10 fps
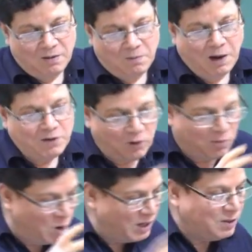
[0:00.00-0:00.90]
but from
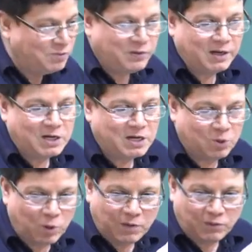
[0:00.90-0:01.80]
one configuration,
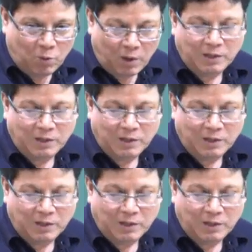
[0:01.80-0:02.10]
going from one